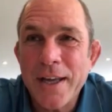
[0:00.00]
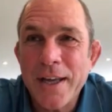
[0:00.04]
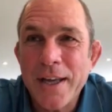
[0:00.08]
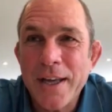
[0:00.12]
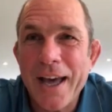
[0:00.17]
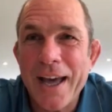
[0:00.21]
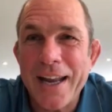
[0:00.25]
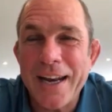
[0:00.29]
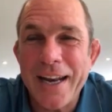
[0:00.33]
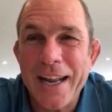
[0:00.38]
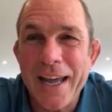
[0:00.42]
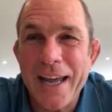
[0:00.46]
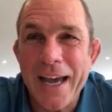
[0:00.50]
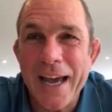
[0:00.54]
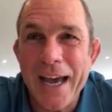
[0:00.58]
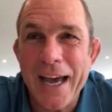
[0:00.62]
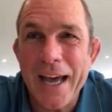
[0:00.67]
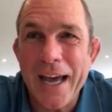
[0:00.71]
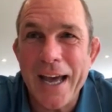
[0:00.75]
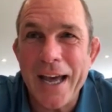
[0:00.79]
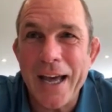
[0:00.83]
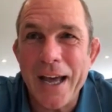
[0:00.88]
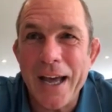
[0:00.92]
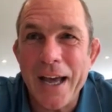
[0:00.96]
And I
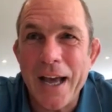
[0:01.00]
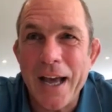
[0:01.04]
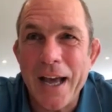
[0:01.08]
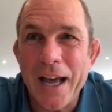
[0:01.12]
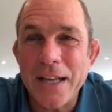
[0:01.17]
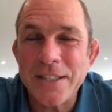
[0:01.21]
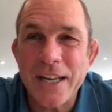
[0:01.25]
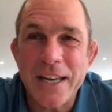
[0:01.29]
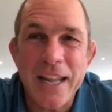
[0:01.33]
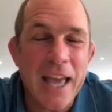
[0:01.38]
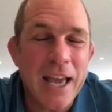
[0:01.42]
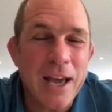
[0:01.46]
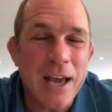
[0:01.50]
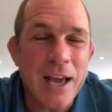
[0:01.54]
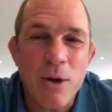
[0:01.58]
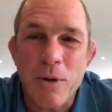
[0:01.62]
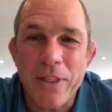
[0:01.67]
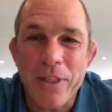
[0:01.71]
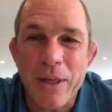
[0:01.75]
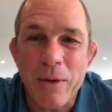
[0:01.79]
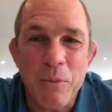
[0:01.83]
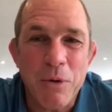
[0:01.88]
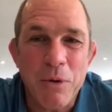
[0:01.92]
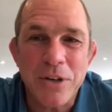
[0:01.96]
said, yeah, go
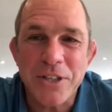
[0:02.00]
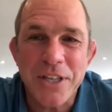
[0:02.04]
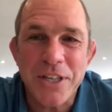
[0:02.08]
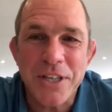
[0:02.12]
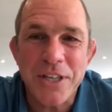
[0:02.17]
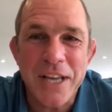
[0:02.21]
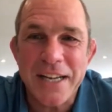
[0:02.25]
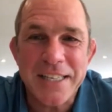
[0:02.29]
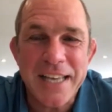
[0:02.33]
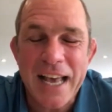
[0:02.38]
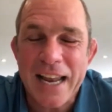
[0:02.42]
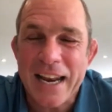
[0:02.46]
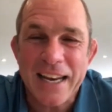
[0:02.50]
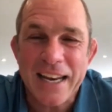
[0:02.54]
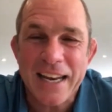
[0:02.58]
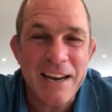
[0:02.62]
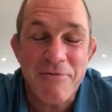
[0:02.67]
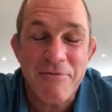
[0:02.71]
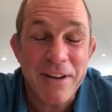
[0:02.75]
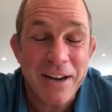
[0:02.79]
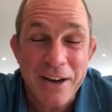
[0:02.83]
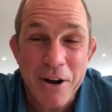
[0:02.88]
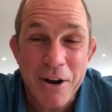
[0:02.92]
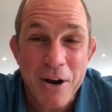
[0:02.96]
on then. What does it entail? I
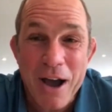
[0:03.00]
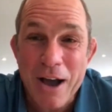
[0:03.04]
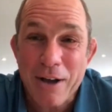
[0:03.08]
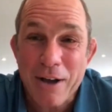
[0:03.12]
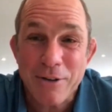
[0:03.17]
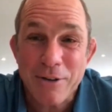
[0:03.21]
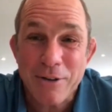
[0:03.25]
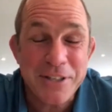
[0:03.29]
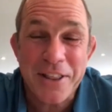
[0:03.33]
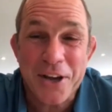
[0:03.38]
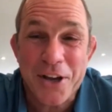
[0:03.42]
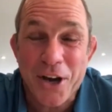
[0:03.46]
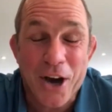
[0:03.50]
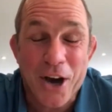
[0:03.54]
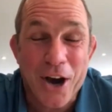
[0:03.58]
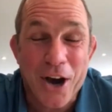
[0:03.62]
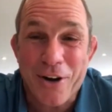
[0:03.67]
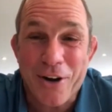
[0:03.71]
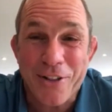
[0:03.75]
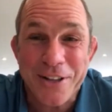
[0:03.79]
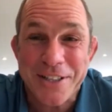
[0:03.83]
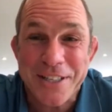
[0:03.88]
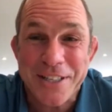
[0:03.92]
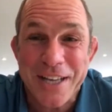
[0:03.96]
didn't really know. I was in the
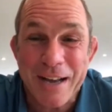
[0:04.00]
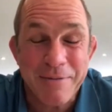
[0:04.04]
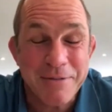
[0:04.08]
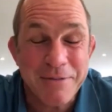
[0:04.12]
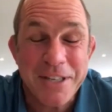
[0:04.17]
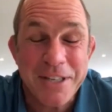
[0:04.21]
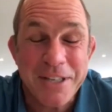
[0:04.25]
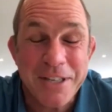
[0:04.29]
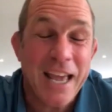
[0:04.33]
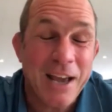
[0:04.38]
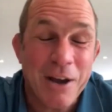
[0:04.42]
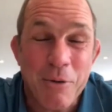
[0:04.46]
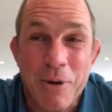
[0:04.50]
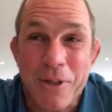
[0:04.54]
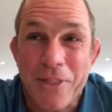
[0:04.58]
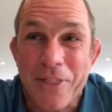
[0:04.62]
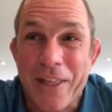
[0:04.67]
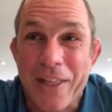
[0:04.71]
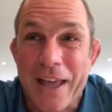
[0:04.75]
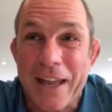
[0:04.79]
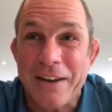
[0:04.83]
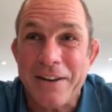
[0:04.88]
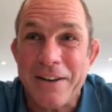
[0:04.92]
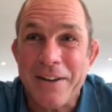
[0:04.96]
car at the time. I said, yeah, go
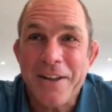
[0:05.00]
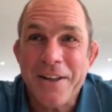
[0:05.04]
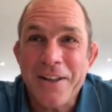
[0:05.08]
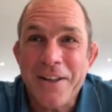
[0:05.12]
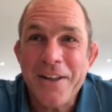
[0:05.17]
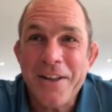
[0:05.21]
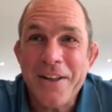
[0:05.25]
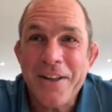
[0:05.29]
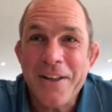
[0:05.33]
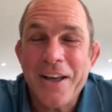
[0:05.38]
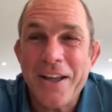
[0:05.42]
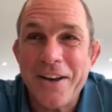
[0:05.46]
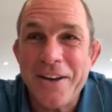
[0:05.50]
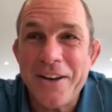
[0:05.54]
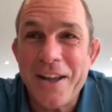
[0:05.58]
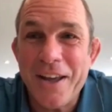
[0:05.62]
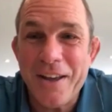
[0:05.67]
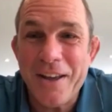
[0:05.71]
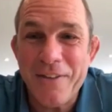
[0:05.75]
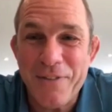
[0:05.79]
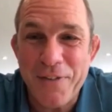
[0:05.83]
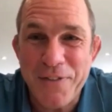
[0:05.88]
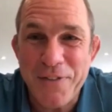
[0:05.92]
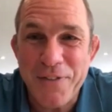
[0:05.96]
on then. And
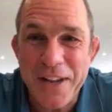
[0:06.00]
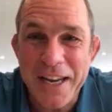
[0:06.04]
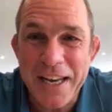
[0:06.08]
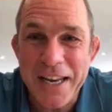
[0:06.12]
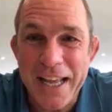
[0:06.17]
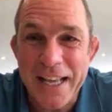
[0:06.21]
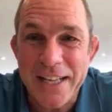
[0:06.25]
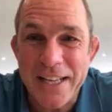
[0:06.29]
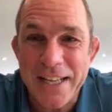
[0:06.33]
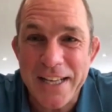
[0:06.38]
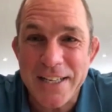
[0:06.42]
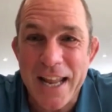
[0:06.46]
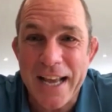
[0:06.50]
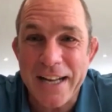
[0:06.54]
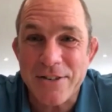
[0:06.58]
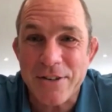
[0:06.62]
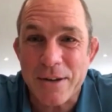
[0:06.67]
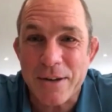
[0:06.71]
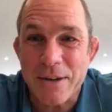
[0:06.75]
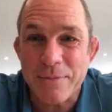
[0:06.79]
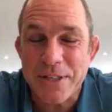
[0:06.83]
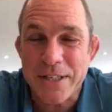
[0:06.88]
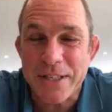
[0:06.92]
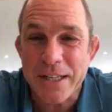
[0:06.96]
15 years
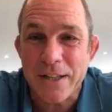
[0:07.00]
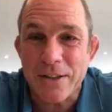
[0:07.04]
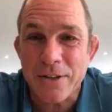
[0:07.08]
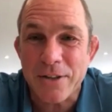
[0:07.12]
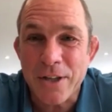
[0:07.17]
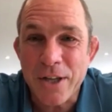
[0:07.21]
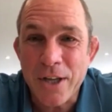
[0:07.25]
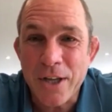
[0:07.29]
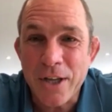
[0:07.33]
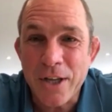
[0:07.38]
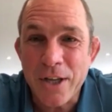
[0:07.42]
later, I'm still...